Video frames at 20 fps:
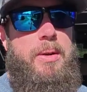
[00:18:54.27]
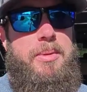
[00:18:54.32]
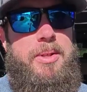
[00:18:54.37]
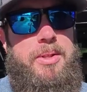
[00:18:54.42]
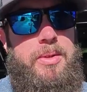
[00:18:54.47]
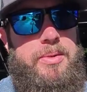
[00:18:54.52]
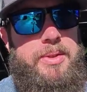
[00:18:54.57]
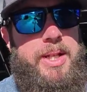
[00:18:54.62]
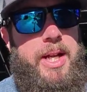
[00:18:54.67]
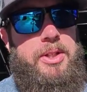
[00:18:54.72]
What I'm
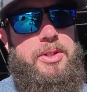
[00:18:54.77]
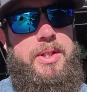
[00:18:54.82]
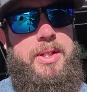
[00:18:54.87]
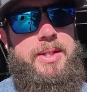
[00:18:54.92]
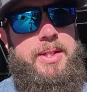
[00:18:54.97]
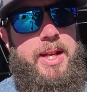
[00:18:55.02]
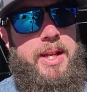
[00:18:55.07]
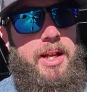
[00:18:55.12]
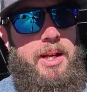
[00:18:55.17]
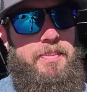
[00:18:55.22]
going to do is actually
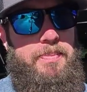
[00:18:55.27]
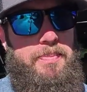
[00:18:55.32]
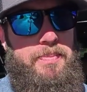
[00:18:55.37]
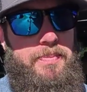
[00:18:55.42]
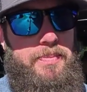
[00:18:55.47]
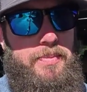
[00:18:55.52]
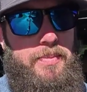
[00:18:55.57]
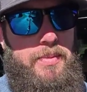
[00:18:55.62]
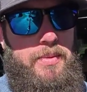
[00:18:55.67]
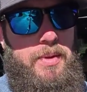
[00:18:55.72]
set up
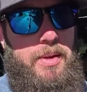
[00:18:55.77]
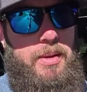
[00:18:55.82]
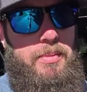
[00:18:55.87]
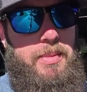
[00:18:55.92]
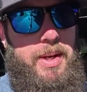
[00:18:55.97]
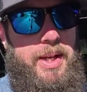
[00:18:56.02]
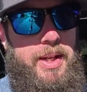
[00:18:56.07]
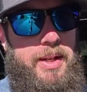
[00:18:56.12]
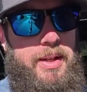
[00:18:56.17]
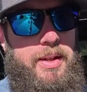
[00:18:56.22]

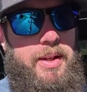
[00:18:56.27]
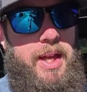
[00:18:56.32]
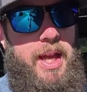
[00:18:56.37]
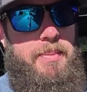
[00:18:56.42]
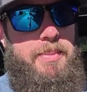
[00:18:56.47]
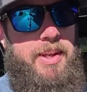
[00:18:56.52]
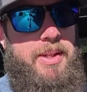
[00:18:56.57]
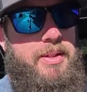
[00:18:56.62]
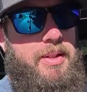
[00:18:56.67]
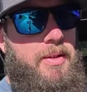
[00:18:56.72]
my
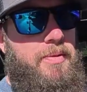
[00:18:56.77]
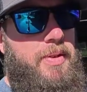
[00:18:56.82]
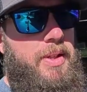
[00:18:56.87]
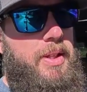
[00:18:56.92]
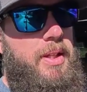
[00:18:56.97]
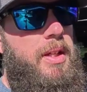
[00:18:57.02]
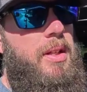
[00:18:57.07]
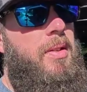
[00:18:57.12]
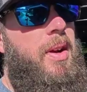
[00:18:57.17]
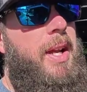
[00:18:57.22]
camping stuff
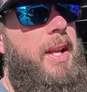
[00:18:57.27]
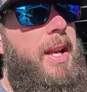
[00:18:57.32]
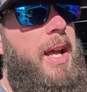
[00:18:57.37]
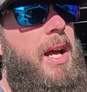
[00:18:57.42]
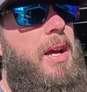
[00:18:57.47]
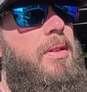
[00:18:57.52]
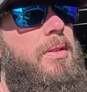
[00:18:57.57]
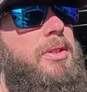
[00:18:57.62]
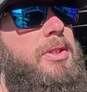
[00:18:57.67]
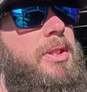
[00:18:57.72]
in here right
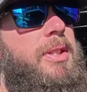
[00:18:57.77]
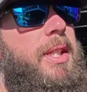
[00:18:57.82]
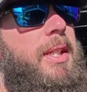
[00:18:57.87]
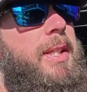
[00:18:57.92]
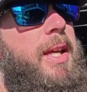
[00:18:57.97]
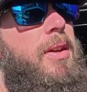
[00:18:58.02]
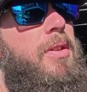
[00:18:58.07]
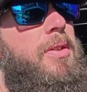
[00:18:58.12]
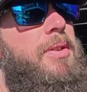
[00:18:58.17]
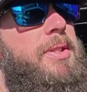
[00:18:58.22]
now and just
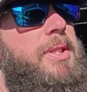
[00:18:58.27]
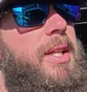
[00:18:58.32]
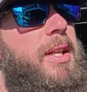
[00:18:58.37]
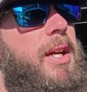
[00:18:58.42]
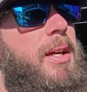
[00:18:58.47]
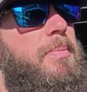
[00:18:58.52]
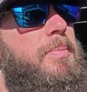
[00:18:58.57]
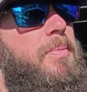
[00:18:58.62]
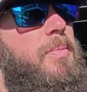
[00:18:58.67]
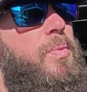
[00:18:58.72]
get that all
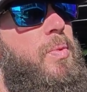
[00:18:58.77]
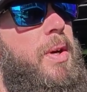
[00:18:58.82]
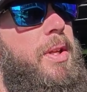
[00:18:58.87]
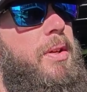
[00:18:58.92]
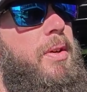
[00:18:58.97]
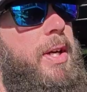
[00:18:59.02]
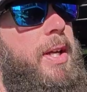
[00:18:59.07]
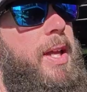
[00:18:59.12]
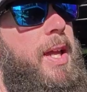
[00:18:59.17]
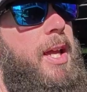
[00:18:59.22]
set up.
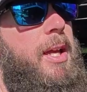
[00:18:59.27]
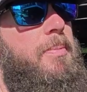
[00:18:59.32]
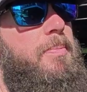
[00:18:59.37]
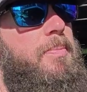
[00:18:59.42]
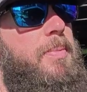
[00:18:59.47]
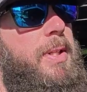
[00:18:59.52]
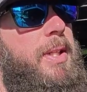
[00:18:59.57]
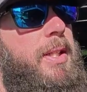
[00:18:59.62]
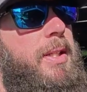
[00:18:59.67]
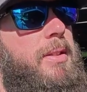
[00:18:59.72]
Whether I
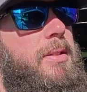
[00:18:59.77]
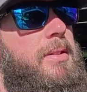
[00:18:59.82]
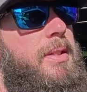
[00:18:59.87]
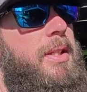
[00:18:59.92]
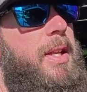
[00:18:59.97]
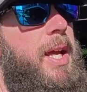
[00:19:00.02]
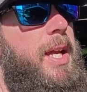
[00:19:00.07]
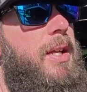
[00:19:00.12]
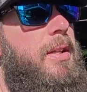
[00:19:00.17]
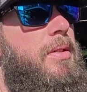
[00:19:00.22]
camp in it
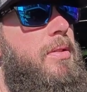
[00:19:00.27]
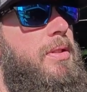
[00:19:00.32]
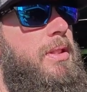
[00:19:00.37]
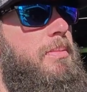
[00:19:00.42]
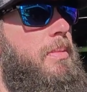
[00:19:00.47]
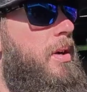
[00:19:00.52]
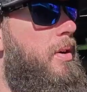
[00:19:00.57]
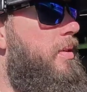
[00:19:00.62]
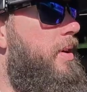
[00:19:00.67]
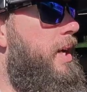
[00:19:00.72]
tonight or
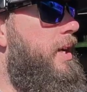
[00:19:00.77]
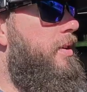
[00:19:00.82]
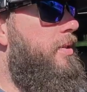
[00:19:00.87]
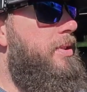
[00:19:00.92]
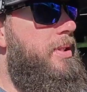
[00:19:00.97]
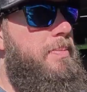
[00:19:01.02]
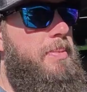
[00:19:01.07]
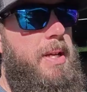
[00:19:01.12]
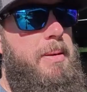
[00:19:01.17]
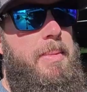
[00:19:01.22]
tomorrow night,
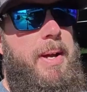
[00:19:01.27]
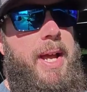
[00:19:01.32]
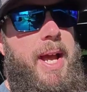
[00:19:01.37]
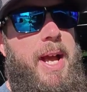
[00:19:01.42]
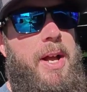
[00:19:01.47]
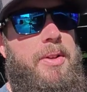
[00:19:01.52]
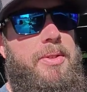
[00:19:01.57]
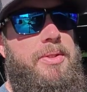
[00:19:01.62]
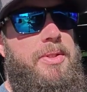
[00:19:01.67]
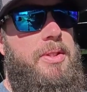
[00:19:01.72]
it'll just be at my
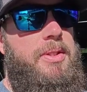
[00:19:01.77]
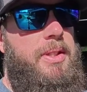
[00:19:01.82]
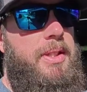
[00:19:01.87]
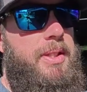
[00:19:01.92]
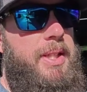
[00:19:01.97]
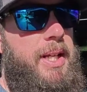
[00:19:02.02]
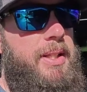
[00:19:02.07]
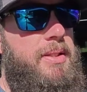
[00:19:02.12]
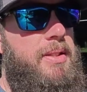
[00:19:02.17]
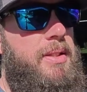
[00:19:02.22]
house just
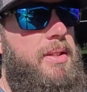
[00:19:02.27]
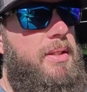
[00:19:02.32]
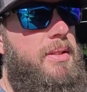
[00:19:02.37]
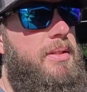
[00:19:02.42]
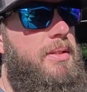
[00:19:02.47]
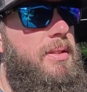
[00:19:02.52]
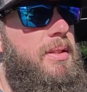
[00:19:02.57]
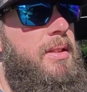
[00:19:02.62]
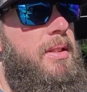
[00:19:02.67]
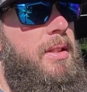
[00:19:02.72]
to test
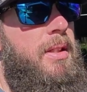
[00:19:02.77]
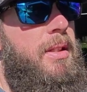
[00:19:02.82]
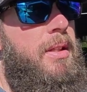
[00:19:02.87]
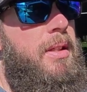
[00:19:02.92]
this